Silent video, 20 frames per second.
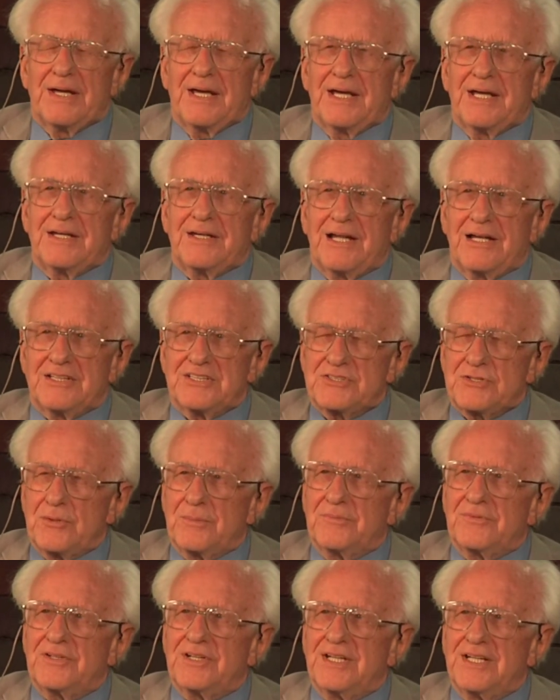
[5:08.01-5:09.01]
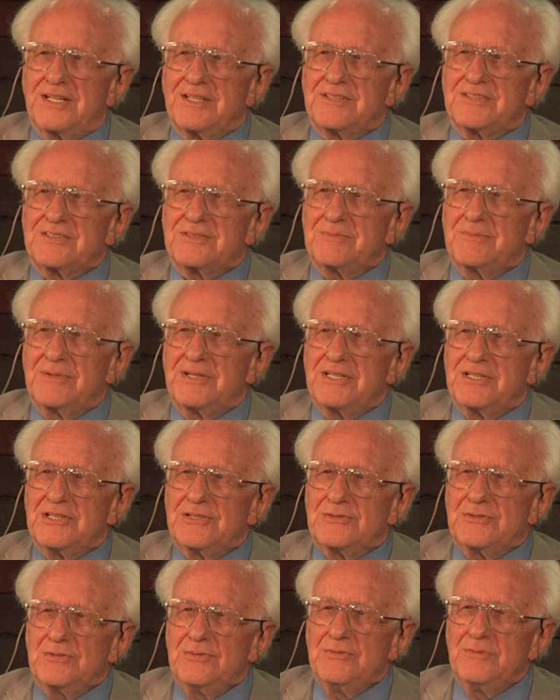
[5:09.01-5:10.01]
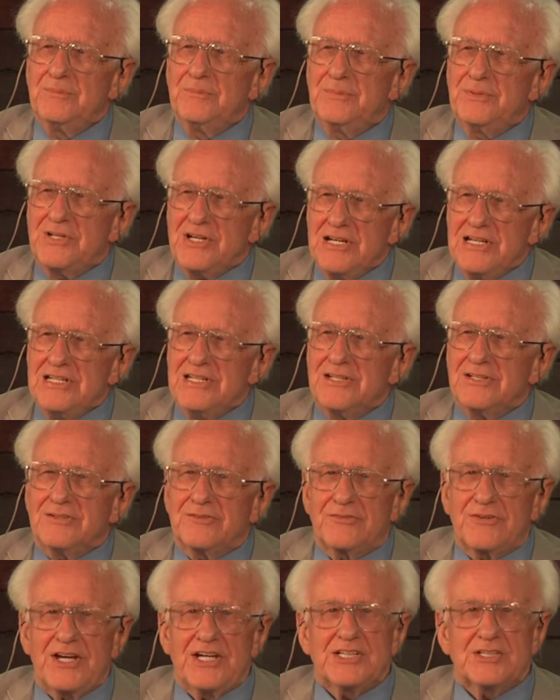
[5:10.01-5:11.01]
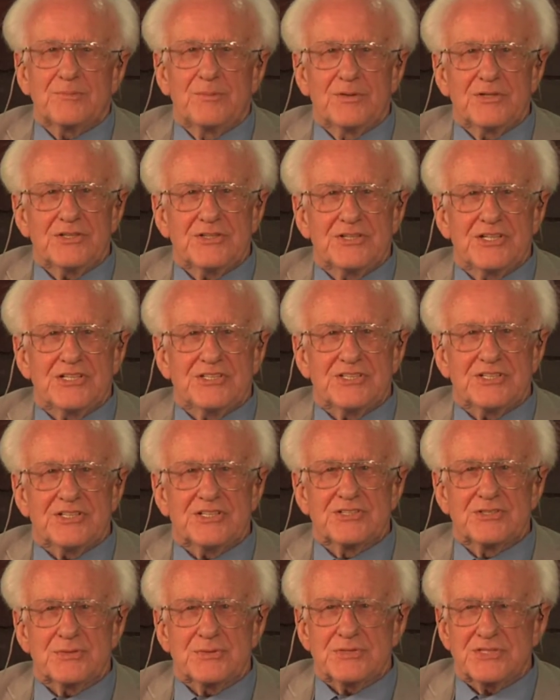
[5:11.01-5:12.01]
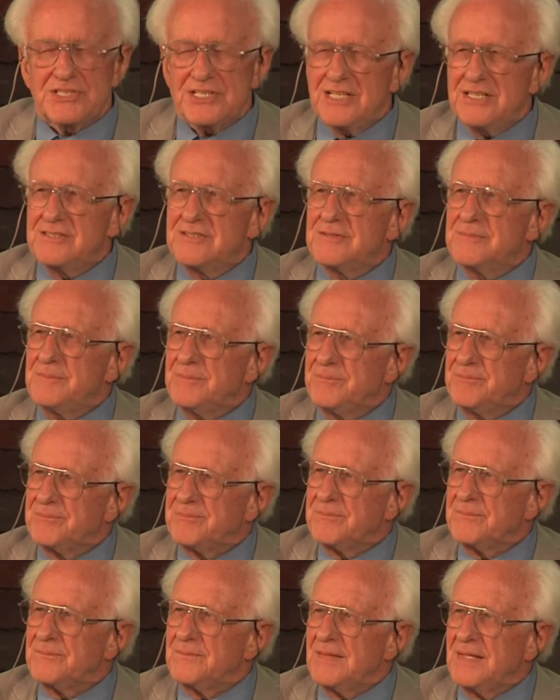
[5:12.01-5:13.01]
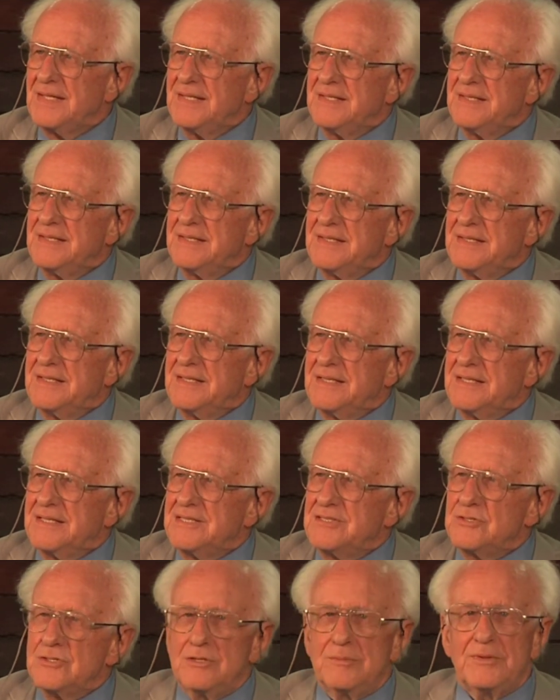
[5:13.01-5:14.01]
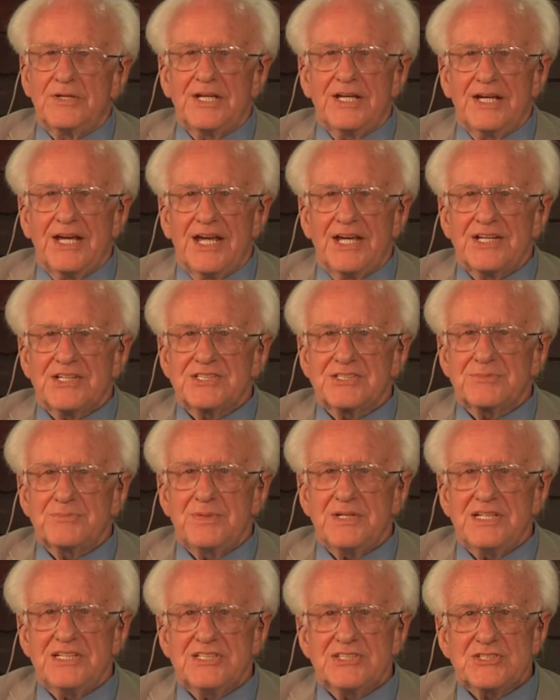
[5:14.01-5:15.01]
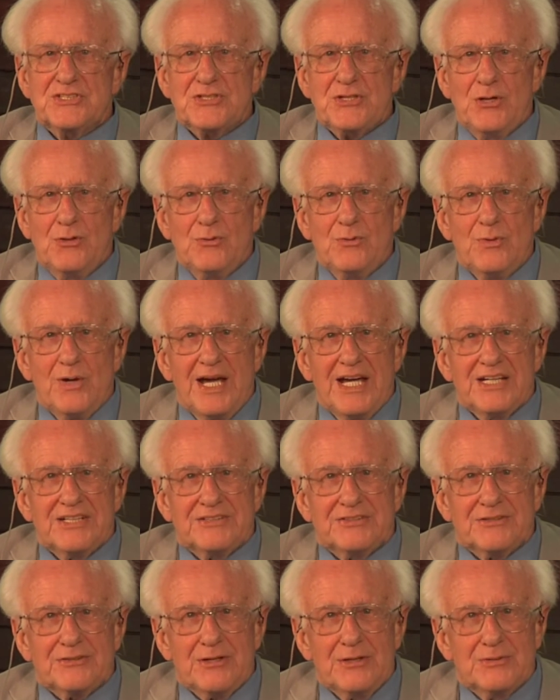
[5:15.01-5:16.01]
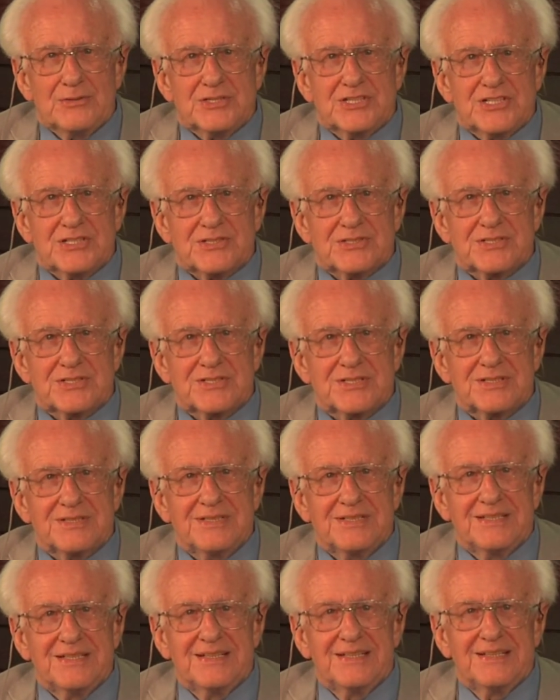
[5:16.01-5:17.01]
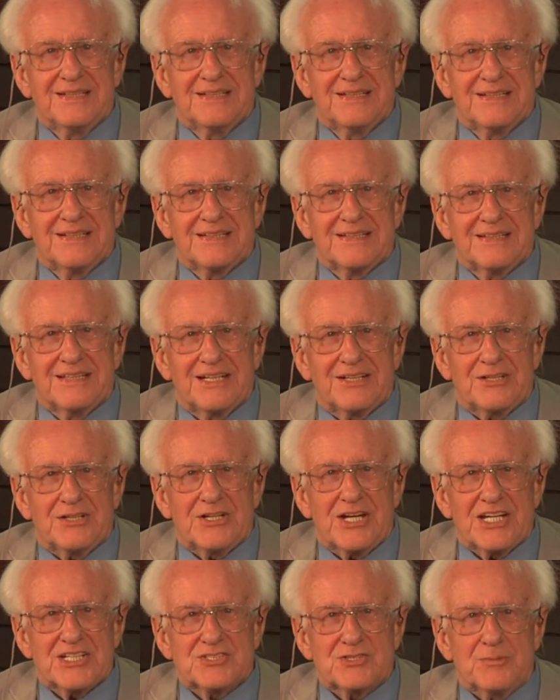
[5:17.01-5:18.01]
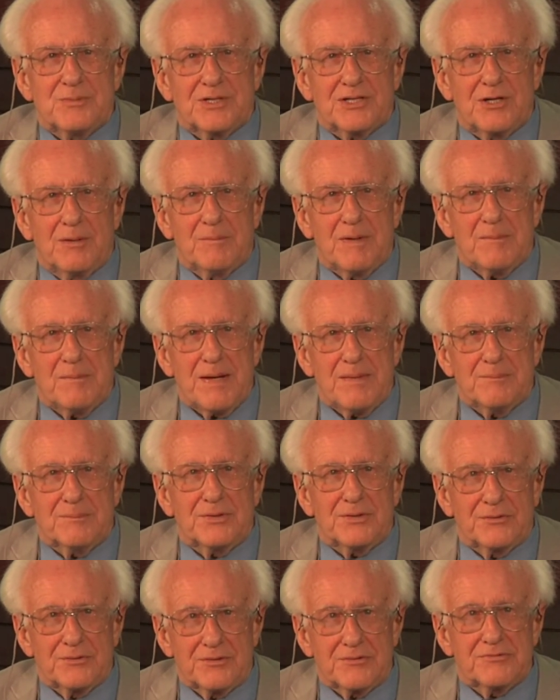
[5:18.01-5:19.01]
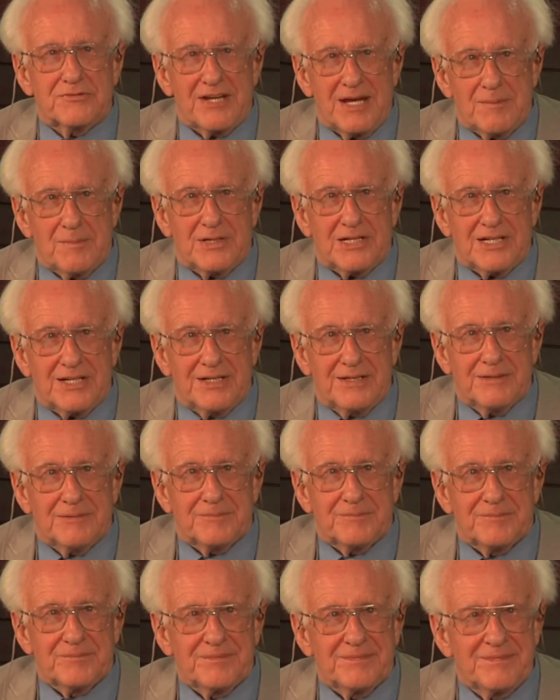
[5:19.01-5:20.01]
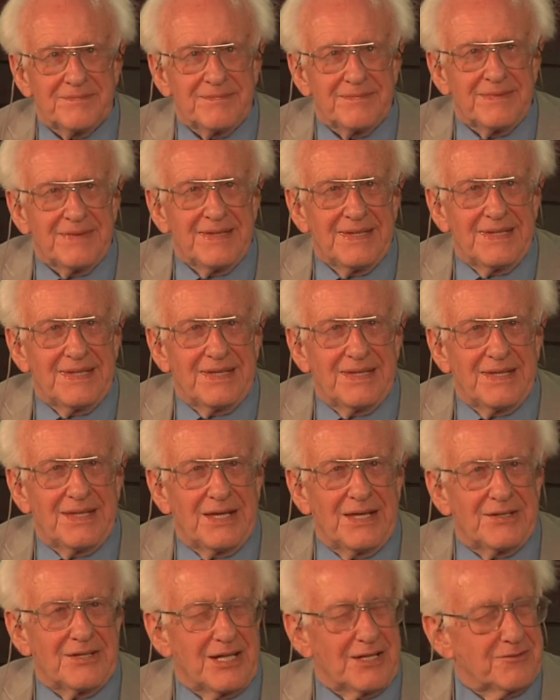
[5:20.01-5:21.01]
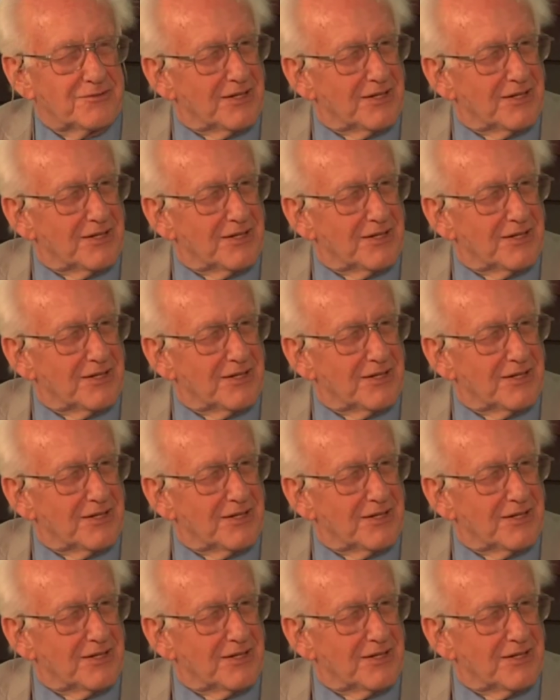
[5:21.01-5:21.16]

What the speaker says: and I'll stop with that, by the two brilliant French politicians who said, Germany has been so atrocious that it has to become a member of the family. And that